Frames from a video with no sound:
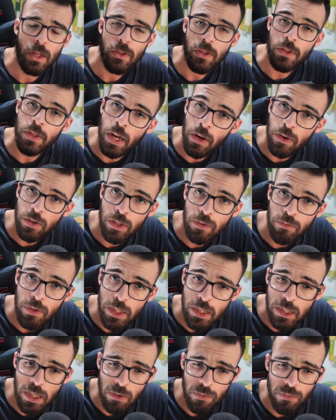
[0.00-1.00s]
The narrative
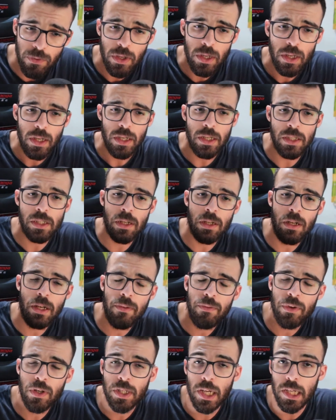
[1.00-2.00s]
itself is
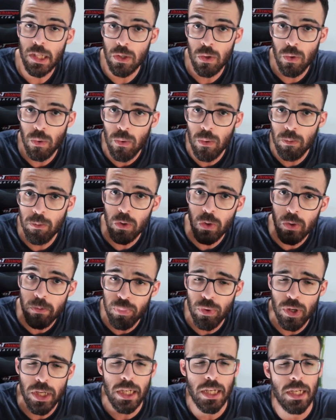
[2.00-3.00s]
delivered at an almost
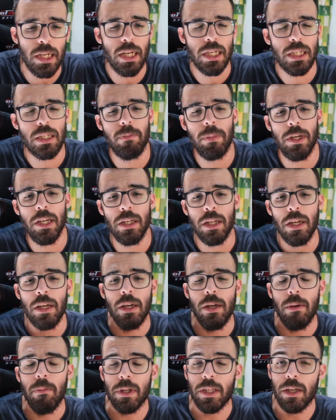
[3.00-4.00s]
breakneck speed,
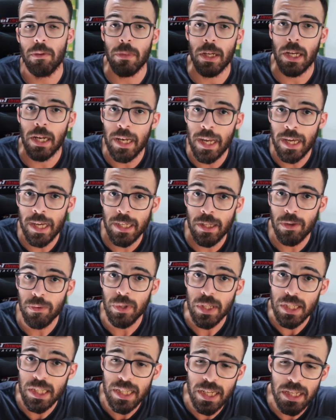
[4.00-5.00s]
but I'm glad
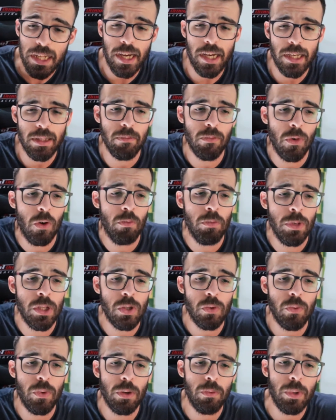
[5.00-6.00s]
we still had
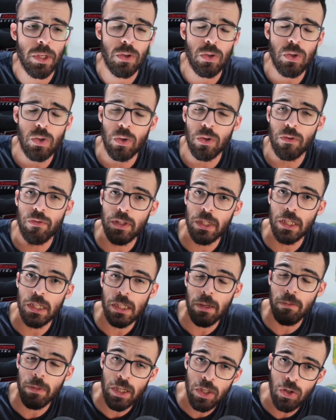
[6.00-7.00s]
moments where we could sort of see
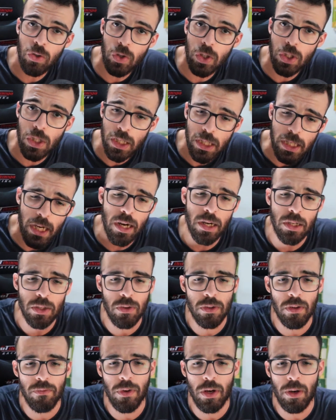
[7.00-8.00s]
some interesting
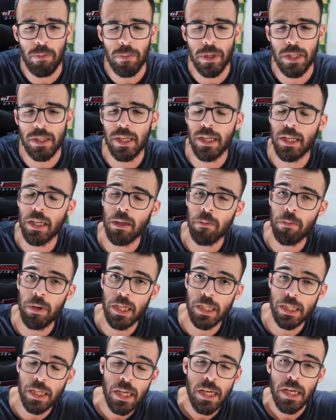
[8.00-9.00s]
character development taking
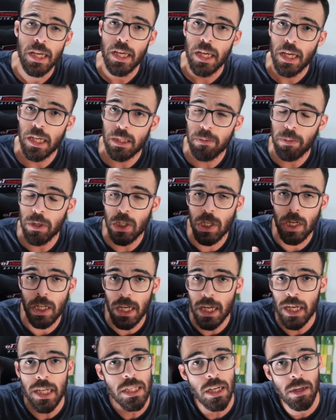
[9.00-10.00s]
place, especially,
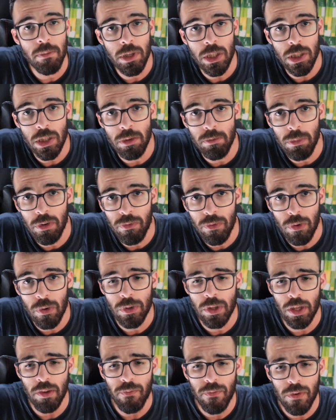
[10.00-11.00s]
as I mentioned before,
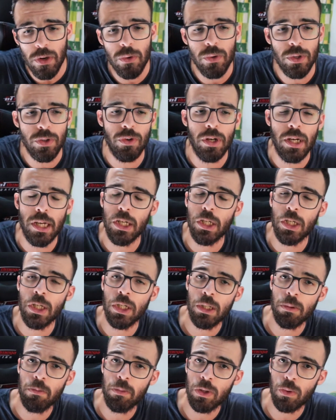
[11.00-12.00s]
the fluid
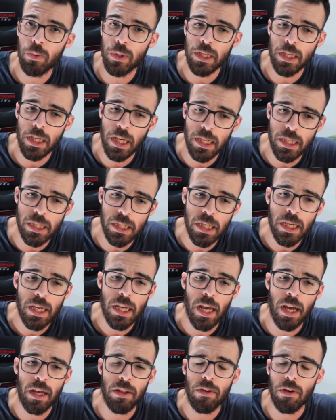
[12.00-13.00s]
relationship between Katie
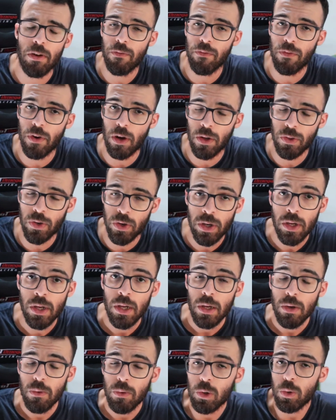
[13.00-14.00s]
and father,
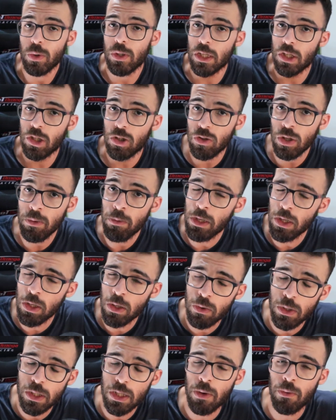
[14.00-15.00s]
which was extremely
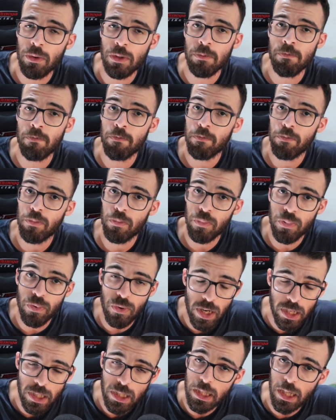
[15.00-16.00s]
nuanced. I was
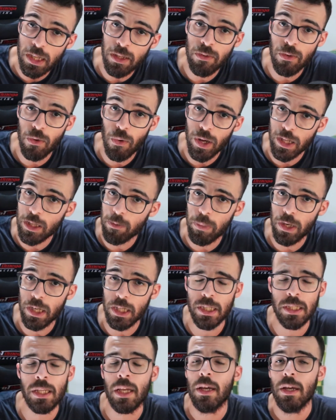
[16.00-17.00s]
impressed and quite
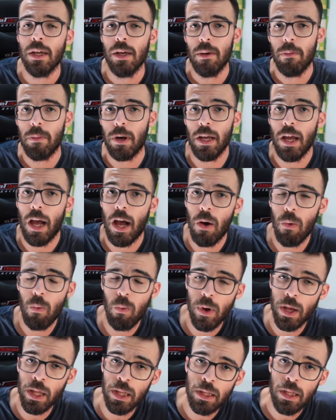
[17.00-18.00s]
pleased by how
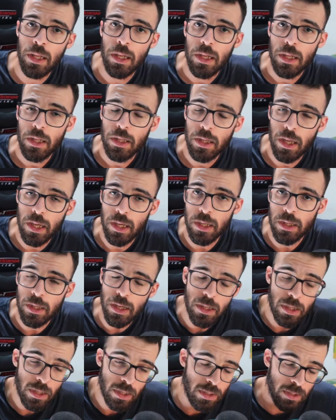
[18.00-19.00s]
well the
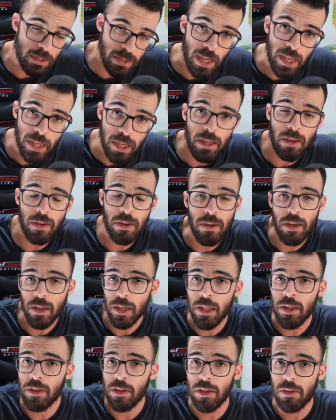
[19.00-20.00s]
take
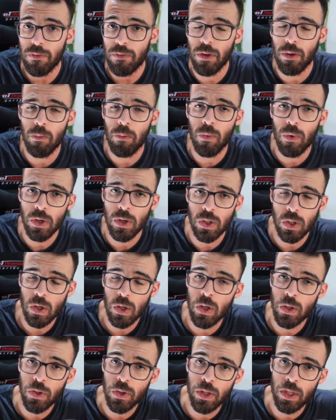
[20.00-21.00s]
in this film was
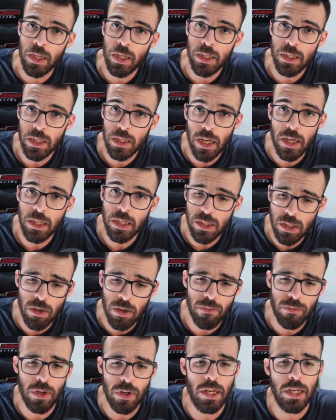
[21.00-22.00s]
on these kinds
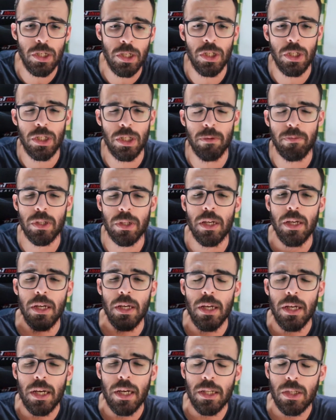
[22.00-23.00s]
of relationships
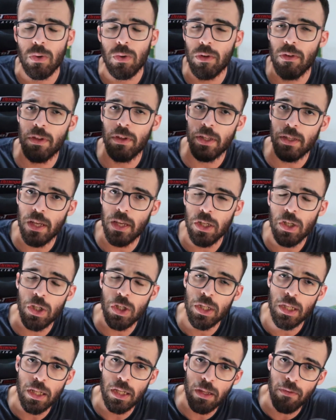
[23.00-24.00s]
and sort of the
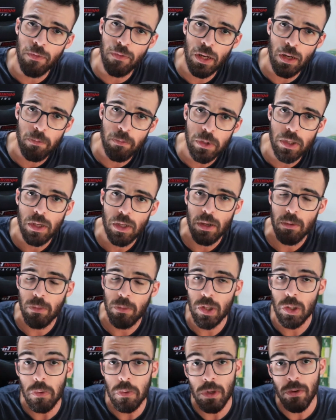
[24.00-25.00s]
tension that develops
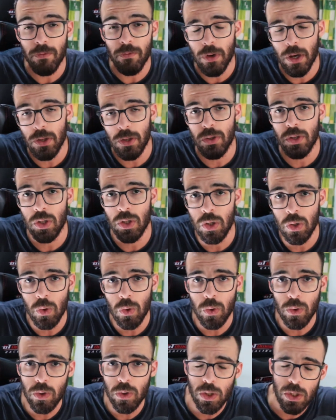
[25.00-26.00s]
between fathers and
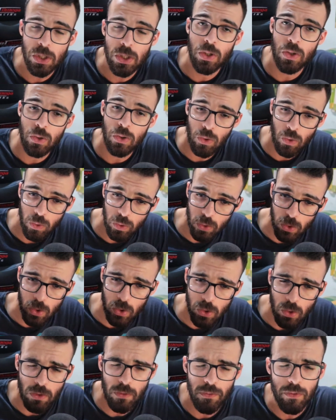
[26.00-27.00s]
daughters as the daughters
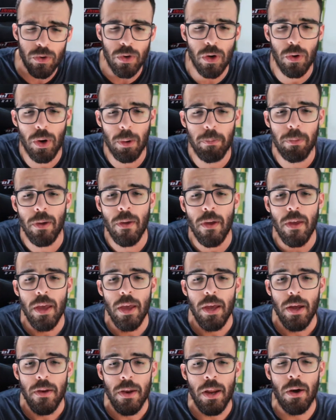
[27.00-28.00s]
sort of grow up.
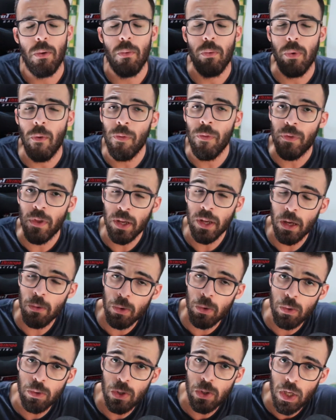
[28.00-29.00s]
Now, one thing I
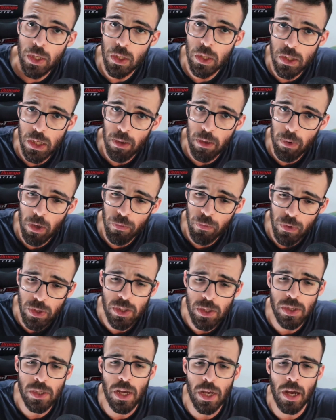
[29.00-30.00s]
would also like to say about
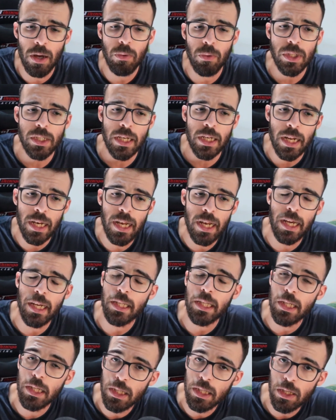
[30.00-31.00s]
this is I was
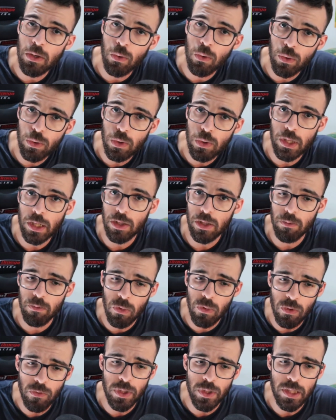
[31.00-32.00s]
glad to see also that the
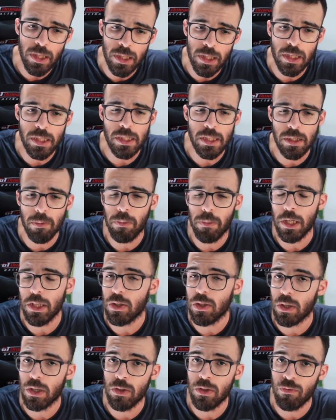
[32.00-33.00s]
movie didn't simply
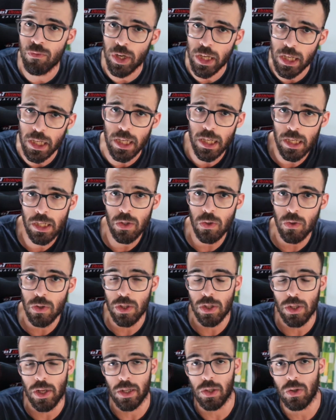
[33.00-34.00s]
turn Rick into
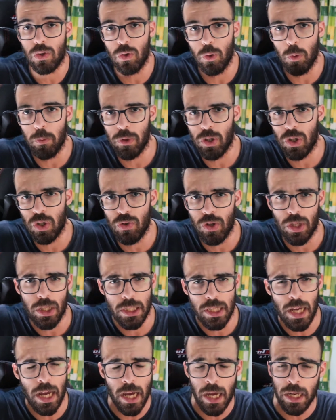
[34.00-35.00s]
this like super
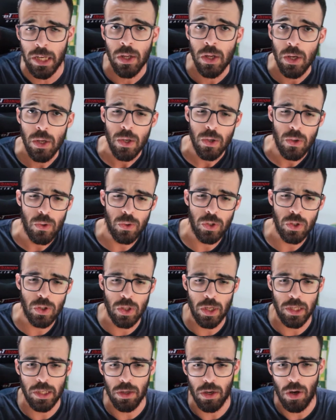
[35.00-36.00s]
strict dad or this
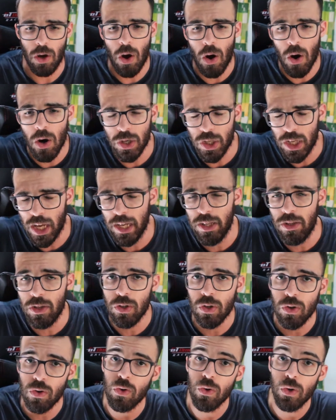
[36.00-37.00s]
like
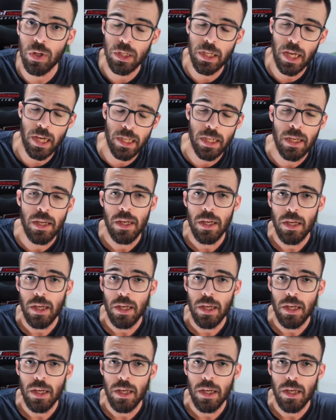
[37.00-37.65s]
hard-headed cruel dad,